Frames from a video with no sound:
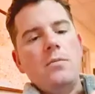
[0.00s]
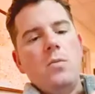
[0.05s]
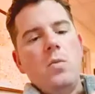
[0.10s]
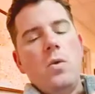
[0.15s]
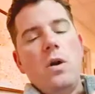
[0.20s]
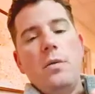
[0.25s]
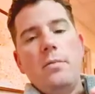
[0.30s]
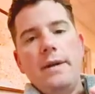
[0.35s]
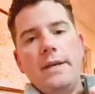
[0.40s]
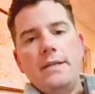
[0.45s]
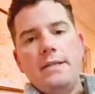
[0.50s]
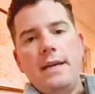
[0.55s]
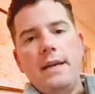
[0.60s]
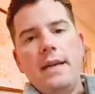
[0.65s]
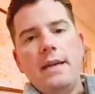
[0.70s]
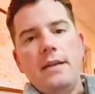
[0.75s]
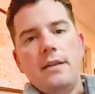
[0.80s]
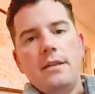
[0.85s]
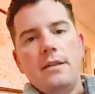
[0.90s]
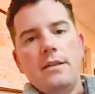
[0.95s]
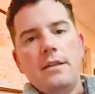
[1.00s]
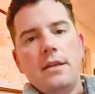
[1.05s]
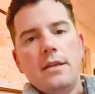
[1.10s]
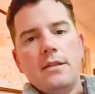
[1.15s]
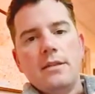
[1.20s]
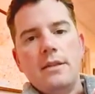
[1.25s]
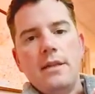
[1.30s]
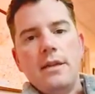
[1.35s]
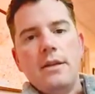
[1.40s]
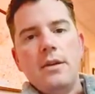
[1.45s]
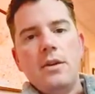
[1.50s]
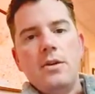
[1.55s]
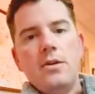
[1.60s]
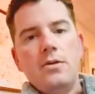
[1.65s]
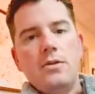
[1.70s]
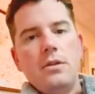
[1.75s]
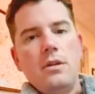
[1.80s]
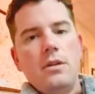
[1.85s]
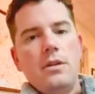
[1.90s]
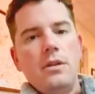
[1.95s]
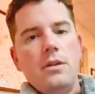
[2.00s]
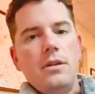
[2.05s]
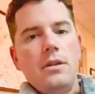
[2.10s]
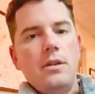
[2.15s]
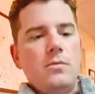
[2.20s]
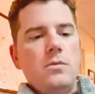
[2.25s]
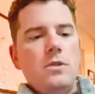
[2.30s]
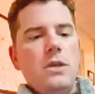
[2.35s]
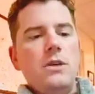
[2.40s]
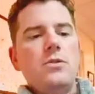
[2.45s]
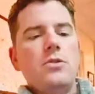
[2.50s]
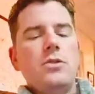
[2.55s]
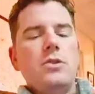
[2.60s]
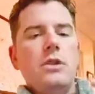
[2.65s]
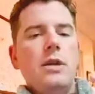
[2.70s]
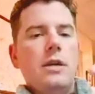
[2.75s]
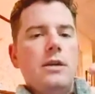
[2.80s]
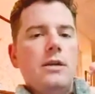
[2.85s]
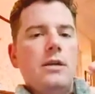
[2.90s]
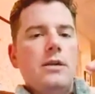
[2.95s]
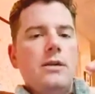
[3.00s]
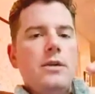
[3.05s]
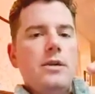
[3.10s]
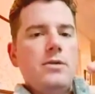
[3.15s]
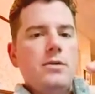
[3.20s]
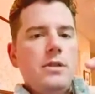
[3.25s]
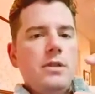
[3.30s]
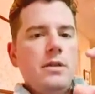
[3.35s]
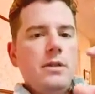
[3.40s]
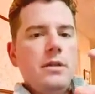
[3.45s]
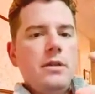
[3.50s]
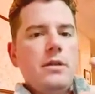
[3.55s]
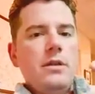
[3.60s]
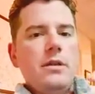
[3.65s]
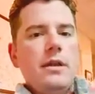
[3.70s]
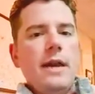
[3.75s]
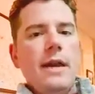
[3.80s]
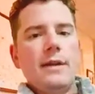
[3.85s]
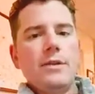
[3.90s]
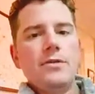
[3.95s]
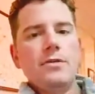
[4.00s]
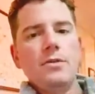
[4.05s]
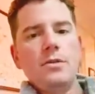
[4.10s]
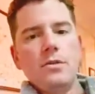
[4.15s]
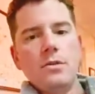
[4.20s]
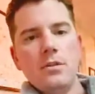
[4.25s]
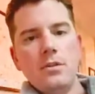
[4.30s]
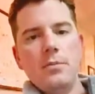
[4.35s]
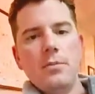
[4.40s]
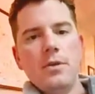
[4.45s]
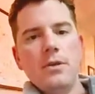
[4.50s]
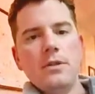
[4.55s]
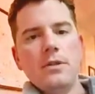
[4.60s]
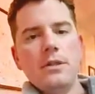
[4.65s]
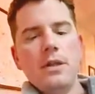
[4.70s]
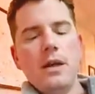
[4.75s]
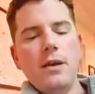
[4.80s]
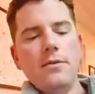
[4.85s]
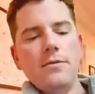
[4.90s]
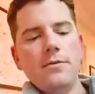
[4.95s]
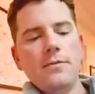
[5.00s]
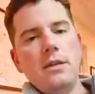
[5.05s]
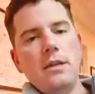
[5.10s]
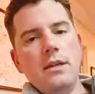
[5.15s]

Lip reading: while maintaining the ducts that go to the central duct and go to the actual nipple itself.